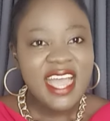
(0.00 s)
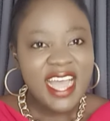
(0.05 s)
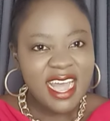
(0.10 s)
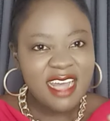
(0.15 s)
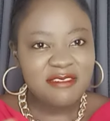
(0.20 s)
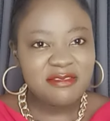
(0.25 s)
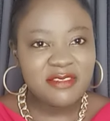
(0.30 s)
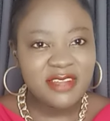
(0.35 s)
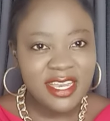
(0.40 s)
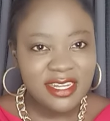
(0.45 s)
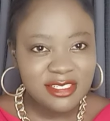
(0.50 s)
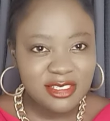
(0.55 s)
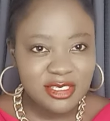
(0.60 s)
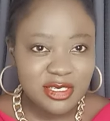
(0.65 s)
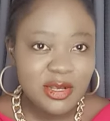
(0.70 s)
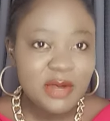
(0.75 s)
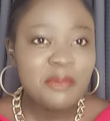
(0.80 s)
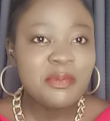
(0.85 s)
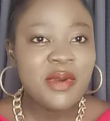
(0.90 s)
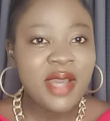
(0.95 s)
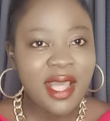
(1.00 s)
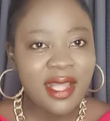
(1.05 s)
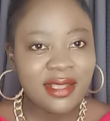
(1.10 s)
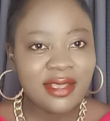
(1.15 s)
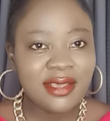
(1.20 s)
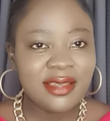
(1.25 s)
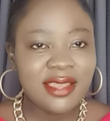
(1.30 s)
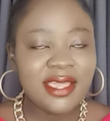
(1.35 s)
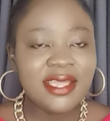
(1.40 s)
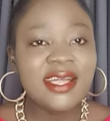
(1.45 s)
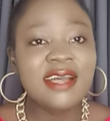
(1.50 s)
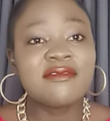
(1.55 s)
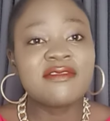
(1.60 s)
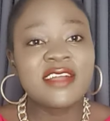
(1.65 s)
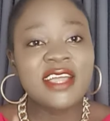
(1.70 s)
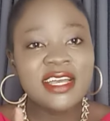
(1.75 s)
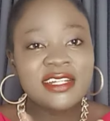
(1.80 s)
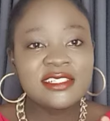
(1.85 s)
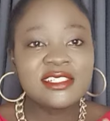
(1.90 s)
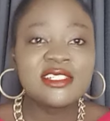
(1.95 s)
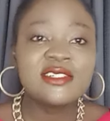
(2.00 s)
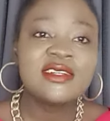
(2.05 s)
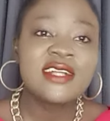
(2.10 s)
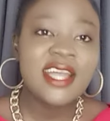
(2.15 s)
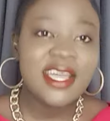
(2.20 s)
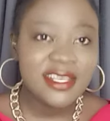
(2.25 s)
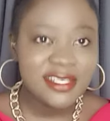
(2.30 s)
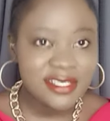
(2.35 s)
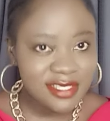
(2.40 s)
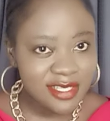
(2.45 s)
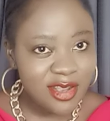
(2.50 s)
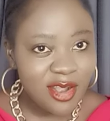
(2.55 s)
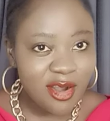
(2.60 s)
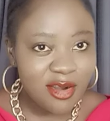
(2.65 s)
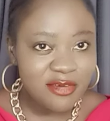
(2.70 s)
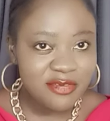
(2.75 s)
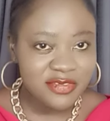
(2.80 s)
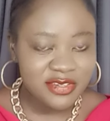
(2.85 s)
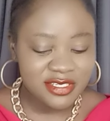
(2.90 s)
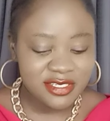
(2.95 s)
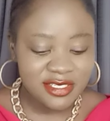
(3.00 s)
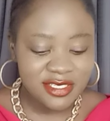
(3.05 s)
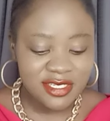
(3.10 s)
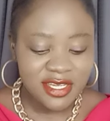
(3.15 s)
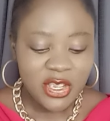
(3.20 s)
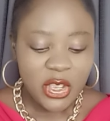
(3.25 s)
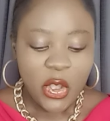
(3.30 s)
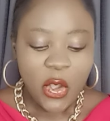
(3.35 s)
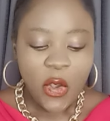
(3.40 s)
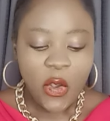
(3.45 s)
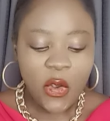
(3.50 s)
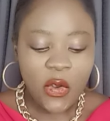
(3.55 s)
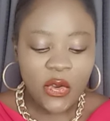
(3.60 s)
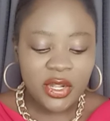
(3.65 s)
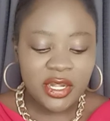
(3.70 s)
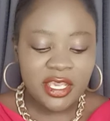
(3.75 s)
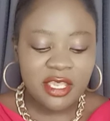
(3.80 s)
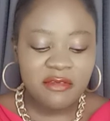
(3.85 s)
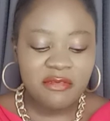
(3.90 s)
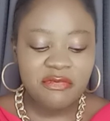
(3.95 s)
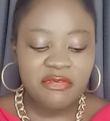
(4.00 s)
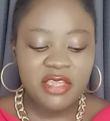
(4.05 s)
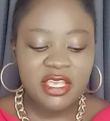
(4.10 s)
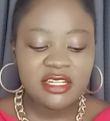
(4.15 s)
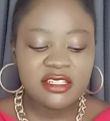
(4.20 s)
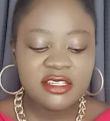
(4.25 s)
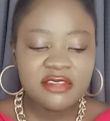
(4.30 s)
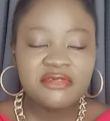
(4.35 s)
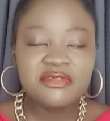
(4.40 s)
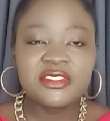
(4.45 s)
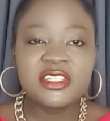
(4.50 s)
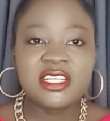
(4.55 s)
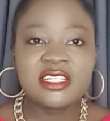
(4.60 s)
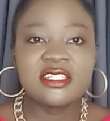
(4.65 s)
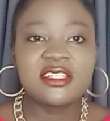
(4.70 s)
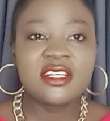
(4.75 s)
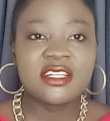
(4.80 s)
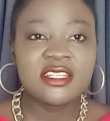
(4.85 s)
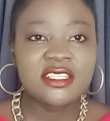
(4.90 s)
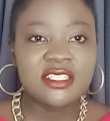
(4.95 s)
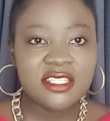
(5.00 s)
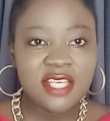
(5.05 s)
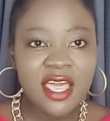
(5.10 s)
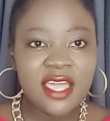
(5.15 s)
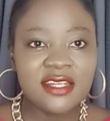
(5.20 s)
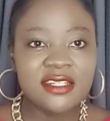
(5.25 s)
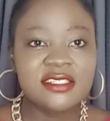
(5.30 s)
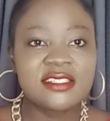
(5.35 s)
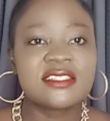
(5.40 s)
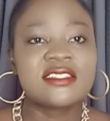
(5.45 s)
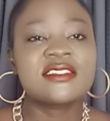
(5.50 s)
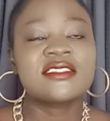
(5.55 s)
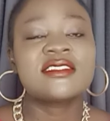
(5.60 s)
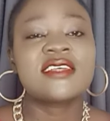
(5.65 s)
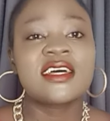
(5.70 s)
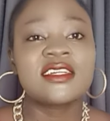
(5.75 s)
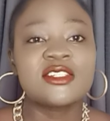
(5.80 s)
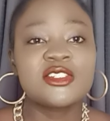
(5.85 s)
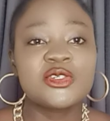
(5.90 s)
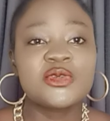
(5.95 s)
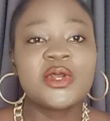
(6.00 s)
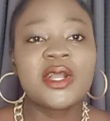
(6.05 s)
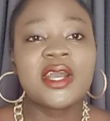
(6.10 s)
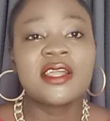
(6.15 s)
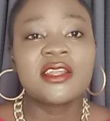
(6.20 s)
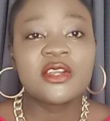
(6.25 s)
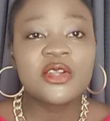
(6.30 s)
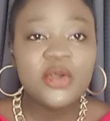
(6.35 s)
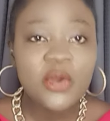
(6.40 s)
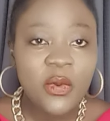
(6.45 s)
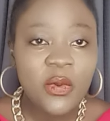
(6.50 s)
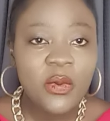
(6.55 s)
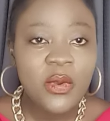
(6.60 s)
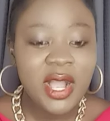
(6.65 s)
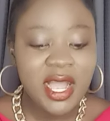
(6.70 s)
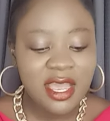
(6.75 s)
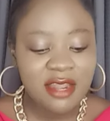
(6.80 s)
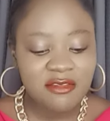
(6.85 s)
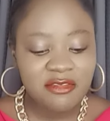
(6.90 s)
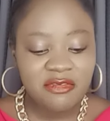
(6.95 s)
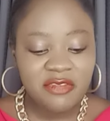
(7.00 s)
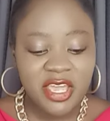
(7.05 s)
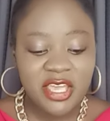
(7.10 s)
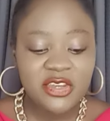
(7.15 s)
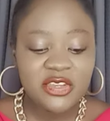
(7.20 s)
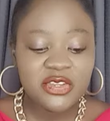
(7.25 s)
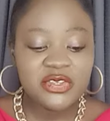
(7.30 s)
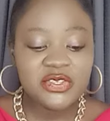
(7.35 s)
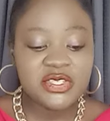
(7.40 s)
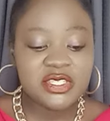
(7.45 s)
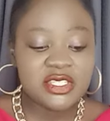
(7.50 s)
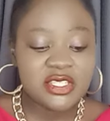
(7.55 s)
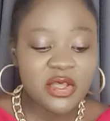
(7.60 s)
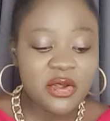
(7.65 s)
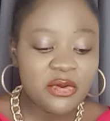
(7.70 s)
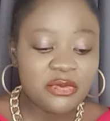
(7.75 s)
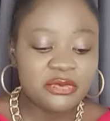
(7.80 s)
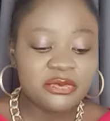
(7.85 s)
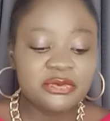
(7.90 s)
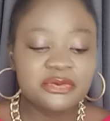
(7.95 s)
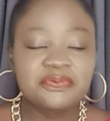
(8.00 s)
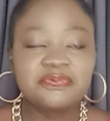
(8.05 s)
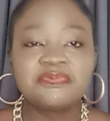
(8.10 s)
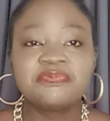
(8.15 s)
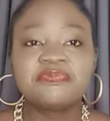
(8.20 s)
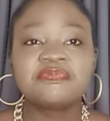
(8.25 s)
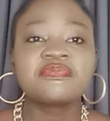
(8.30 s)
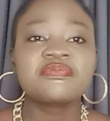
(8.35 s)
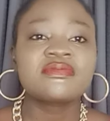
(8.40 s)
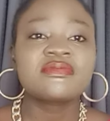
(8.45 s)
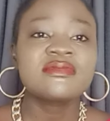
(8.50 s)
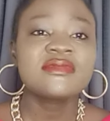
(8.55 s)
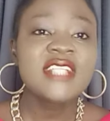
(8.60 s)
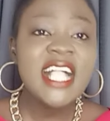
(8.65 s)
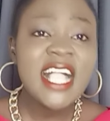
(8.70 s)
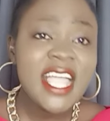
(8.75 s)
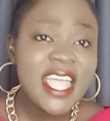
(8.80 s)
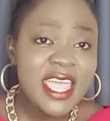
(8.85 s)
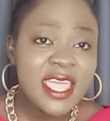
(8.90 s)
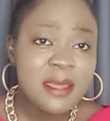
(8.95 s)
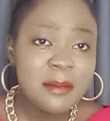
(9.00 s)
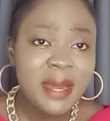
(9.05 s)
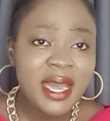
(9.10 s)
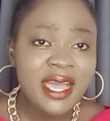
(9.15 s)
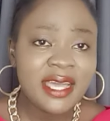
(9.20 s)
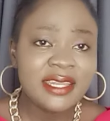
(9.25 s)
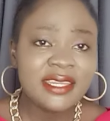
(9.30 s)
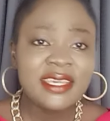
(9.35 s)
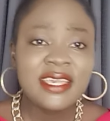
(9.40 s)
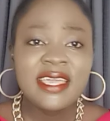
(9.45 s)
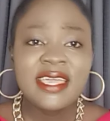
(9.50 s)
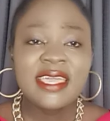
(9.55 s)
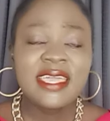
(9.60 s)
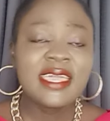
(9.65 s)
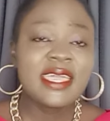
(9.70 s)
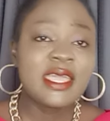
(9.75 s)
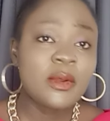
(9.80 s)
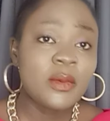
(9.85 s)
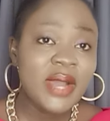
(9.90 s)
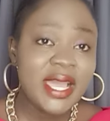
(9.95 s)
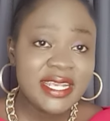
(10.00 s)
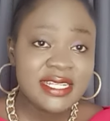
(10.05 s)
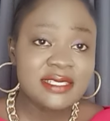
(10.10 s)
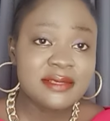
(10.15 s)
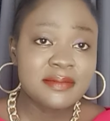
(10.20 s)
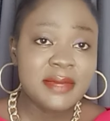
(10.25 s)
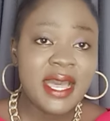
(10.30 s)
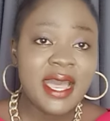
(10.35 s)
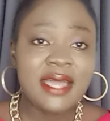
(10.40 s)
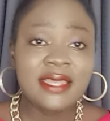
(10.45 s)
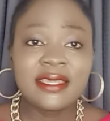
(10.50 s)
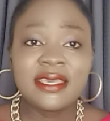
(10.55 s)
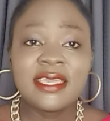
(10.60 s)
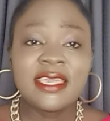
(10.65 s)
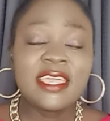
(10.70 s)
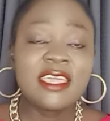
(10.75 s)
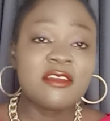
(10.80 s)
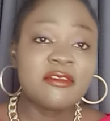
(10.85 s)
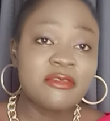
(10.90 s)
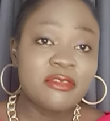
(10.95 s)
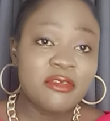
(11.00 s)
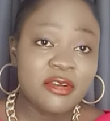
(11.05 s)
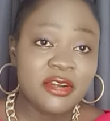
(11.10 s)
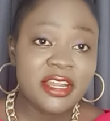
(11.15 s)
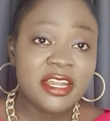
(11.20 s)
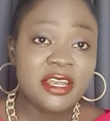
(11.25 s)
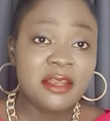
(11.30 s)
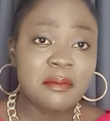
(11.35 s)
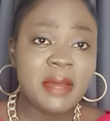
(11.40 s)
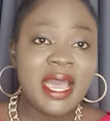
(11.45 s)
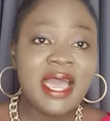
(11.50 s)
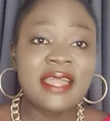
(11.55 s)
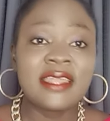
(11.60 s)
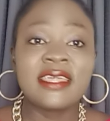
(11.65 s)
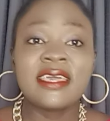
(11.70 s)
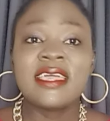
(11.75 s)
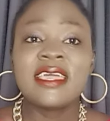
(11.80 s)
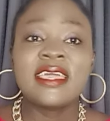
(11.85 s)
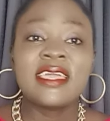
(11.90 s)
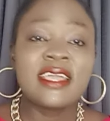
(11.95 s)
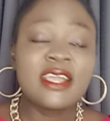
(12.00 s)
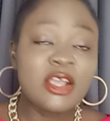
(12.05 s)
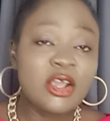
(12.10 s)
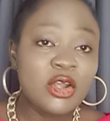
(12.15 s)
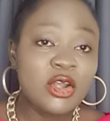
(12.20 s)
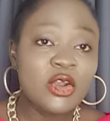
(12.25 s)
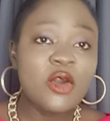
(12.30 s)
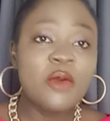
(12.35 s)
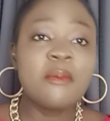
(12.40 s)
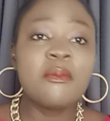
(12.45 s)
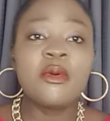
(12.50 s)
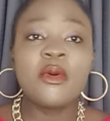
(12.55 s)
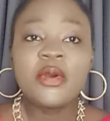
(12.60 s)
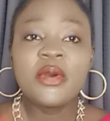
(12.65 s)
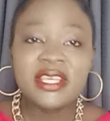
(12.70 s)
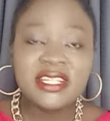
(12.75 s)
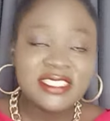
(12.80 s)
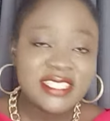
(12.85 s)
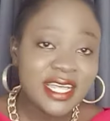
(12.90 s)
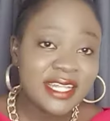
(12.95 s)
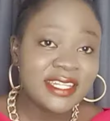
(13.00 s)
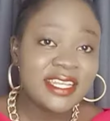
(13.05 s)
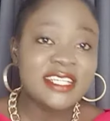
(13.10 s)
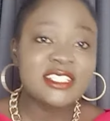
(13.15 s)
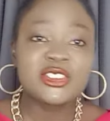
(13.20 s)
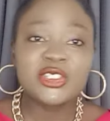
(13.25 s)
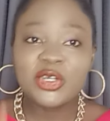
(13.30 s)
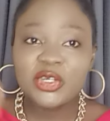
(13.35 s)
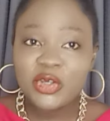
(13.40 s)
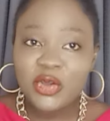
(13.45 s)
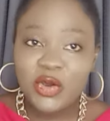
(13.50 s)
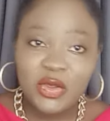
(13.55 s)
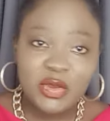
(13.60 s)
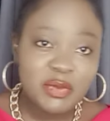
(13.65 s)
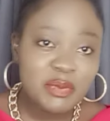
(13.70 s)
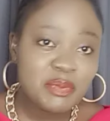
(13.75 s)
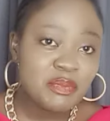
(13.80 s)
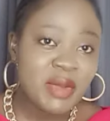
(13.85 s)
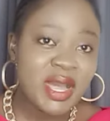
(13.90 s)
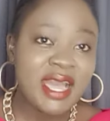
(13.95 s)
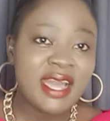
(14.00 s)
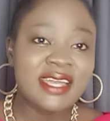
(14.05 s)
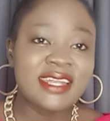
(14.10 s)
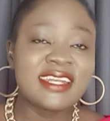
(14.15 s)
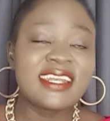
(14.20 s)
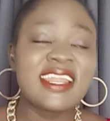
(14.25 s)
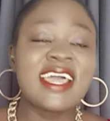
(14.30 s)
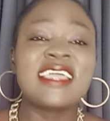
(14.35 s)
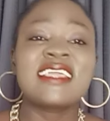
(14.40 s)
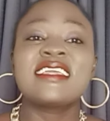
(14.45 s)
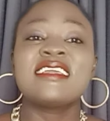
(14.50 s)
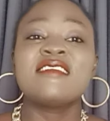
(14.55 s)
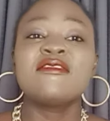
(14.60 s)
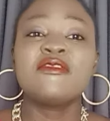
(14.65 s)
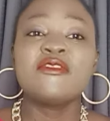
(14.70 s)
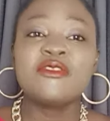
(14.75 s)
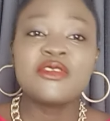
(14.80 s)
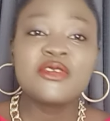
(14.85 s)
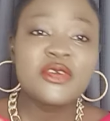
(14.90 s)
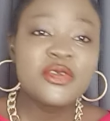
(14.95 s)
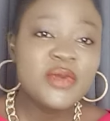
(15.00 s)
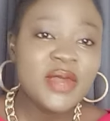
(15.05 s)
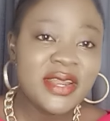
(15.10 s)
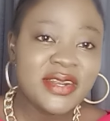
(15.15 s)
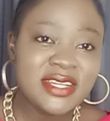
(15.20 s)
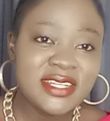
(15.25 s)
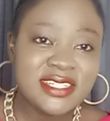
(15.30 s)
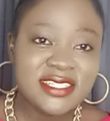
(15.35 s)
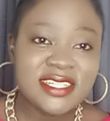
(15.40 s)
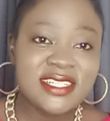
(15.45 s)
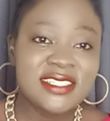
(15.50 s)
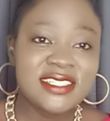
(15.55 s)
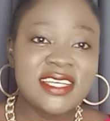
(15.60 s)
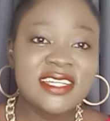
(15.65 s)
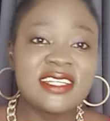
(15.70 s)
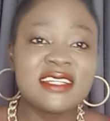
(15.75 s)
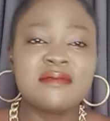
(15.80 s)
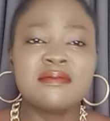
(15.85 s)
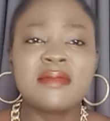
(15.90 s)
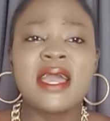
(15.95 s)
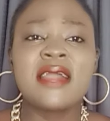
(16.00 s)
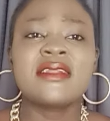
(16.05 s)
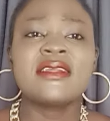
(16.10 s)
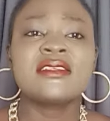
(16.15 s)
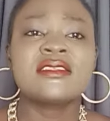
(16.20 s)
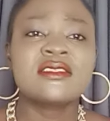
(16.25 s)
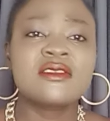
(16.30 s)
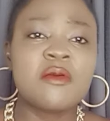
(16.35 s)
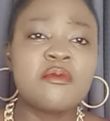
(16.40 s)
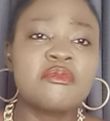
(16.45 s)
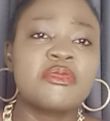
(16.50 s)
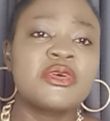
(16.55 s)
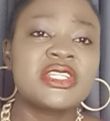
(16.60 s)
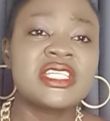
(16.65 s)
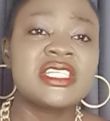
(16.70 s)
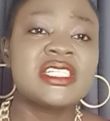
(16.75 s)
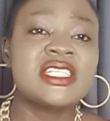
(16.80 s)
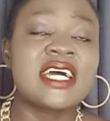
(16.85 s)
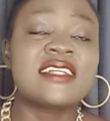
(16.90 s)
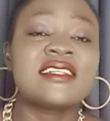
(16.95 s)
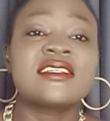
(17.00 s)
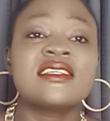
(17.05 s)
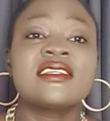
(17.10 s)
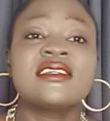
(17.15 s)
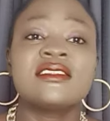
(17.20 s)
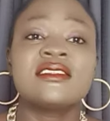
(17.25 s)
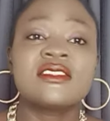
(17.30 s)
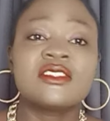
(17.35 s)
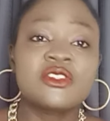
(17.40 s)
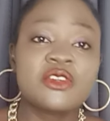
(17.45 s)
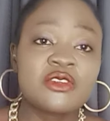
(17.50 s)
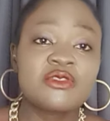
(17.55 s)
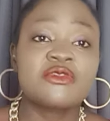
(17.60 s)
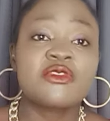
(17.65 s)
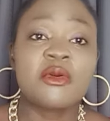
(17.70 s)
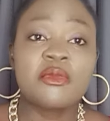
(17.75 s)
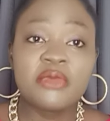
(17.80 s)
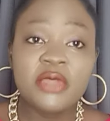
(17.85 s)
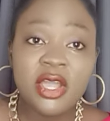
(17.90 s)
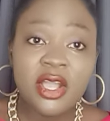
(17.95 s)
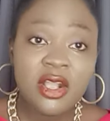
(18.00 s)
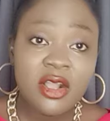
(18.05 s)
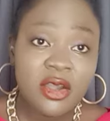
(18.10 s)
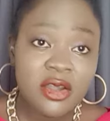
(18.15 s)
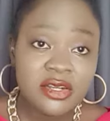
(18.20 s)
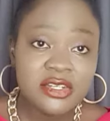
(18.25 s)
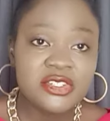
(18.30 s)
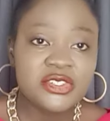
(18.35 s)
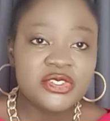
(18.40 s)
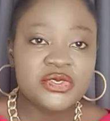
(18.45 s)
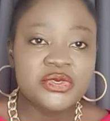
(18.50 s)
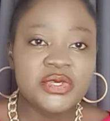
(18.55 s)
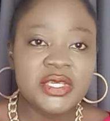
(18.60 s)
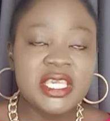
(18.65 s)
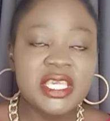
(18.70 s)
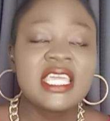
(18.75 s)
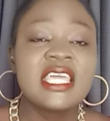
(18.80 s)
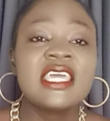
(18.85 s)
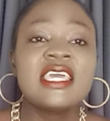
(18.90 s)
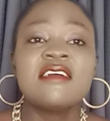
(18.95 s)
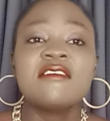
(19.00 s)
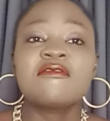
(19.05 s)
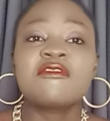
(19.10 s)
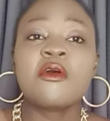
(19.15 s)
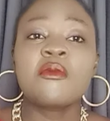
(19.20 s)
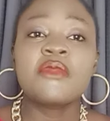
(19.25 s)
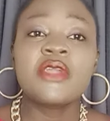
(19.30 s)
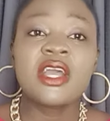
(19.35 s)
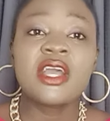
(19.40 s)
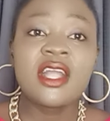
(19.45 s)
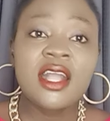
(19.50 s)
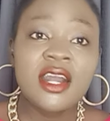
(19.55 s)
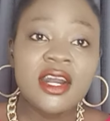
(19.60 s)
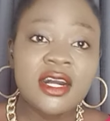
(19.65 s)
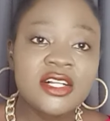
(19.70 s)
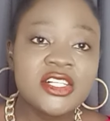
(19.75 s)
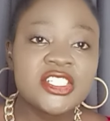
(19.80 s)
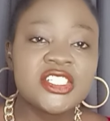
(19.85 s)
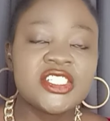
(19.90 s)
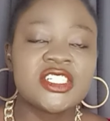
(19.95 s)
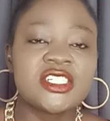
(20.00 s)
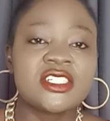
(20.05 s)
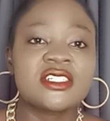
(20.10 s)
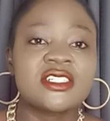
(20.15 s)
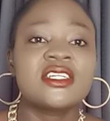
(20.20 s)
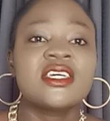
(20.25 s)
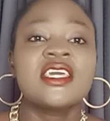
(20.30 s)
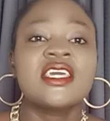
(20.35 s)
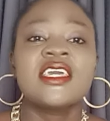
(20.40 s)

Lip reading: I've got your back. Like, I've got you guys covered on effective dating sites that you can go and find yourself a man, a white man, a foreign man, global international man. Like, if you know you are interested in marrying somebody that is not from your country, from your culture,